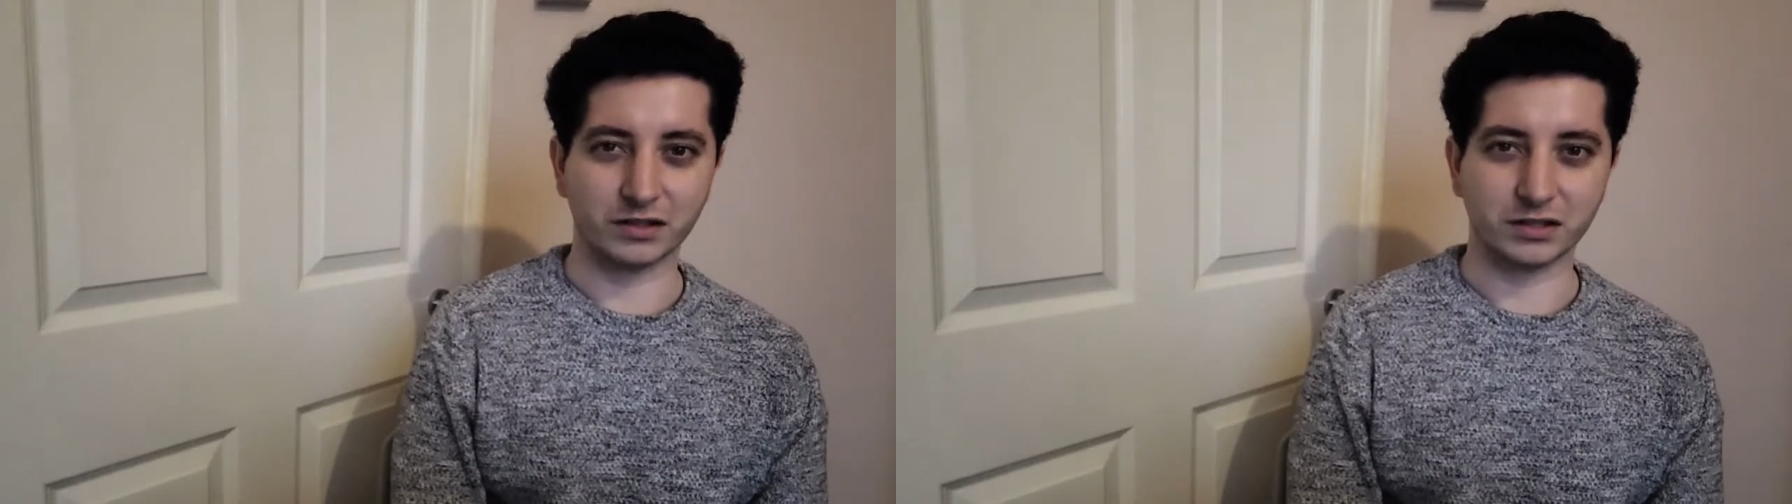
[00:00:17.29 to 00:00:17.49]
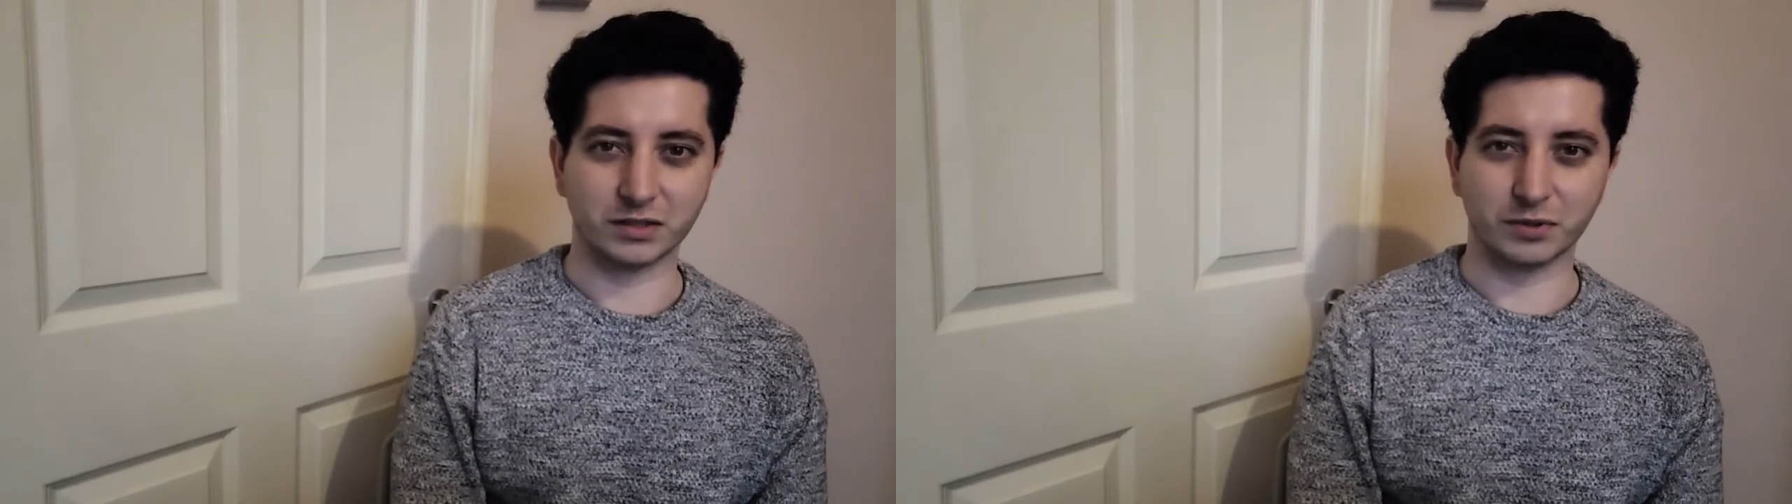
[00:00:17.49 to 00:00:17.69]

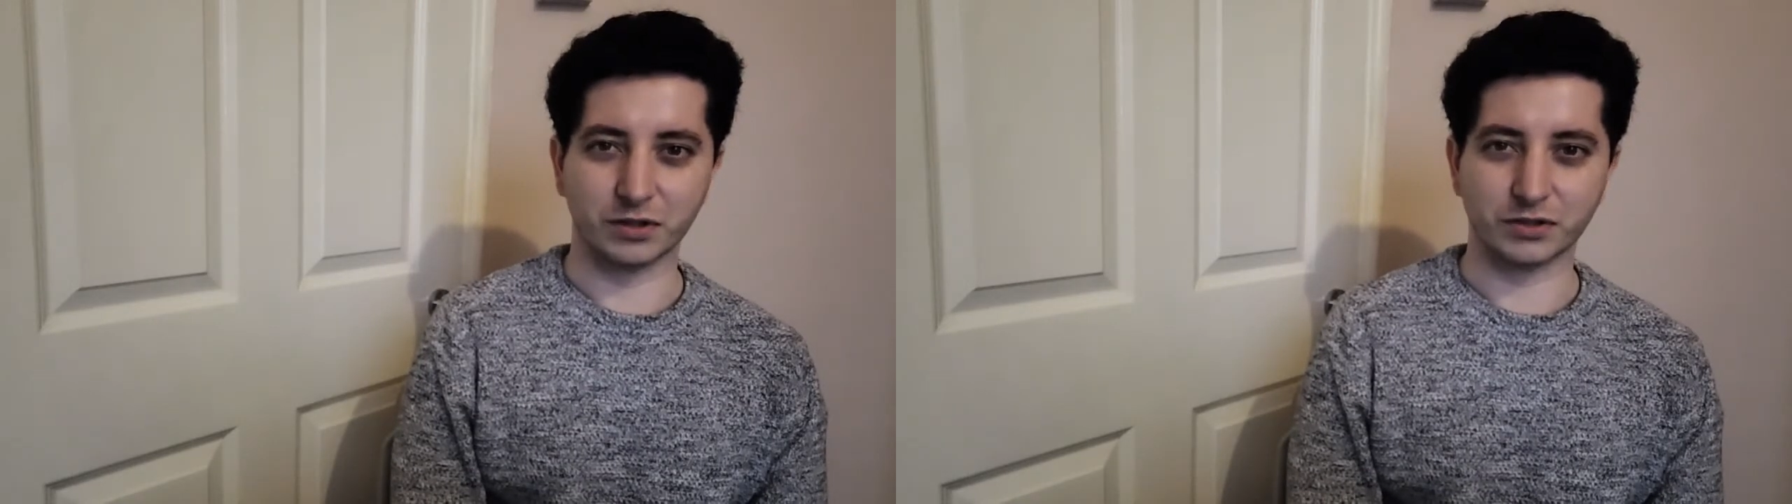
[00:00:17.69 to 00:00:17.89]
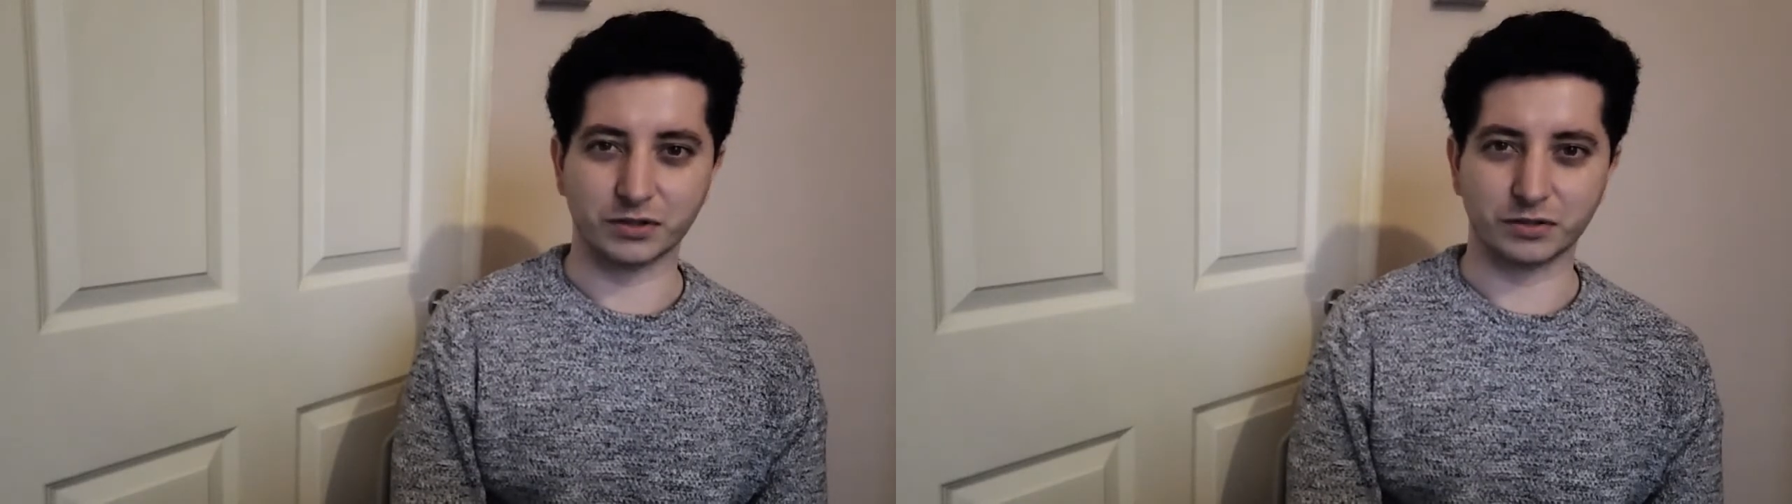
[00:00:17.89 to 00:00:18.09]
see the
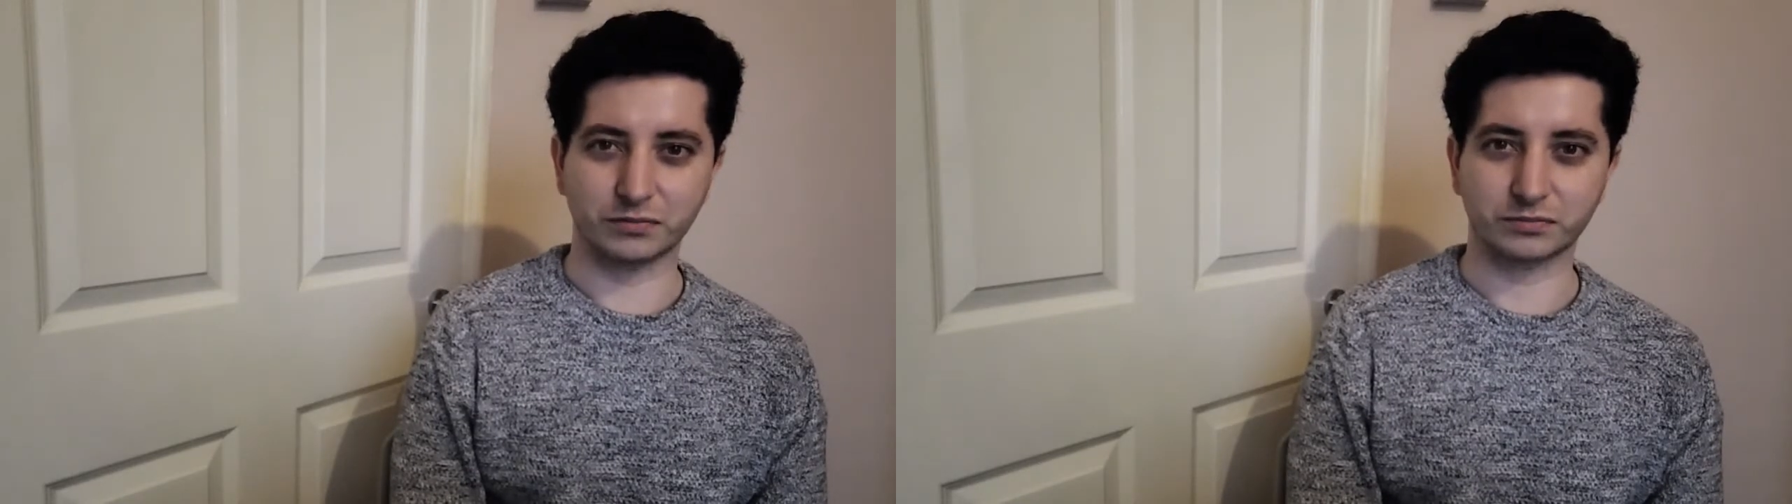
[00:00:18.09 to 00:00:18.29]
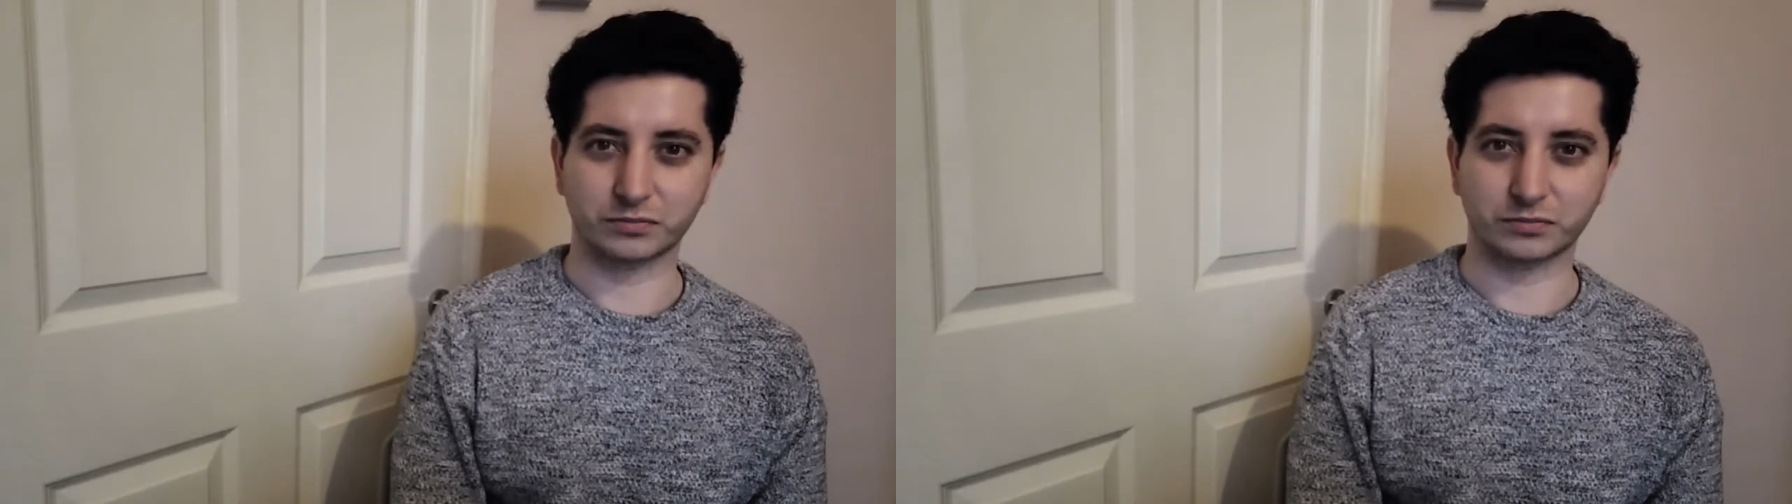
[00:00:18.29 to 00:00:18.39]
person